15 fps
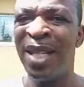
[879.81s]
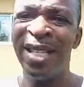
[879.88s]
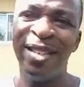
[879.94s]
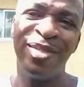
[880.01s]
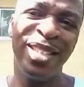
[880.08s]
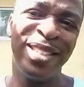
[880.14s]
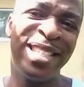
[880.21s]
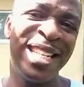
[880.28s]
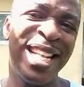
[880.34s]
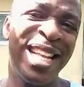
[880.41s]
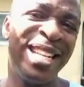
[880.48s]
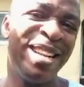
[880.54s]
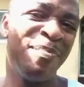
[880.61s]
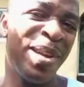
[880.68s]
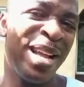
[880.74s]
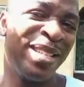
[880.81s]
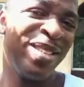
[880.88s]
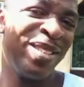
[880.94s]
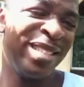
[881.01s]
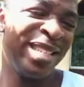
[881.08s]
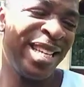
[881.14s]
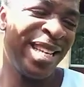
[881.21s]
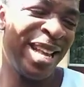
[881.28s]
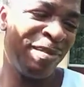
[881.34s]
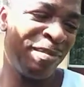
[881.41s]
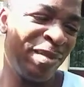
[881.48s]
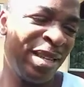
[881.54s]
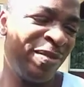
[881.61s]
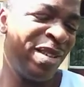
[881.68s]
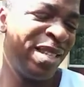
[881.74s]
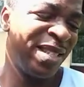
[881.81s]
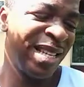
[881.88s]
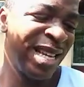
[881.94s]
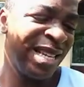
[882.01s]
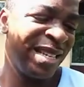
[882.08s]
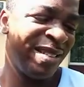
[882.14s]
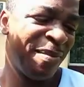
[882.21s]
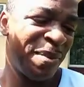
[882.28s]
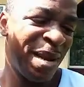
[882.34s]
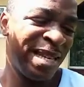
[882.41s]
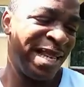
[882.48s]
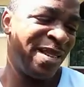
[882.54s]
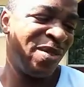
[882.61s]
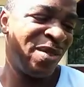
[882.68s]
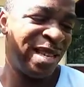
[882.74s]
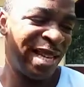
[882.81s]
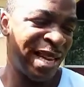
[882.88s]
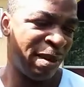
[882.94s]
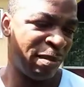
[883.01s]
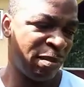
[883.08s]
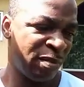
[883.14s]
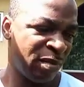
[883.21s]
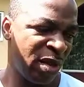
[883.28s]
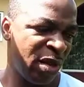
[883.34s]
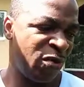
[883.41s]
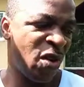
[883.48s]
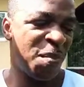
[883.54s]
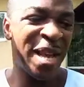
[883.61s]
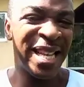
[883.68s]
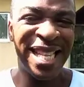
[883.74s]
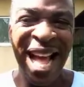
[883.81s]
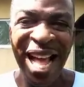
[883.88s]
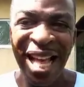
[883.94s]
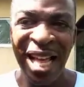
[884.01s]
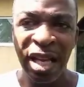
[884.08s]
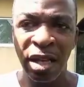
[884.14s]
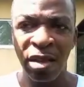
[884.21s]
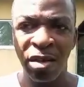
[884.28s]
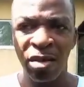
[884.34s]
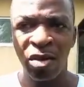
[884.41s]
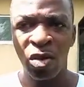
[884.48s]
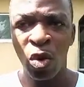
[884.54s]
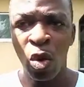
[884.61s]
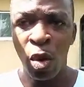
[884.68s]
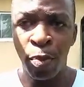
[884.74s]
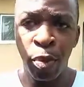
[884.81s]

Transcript: If they say they rape and just kill him. If they say they rape and they don't kill him, if for better, God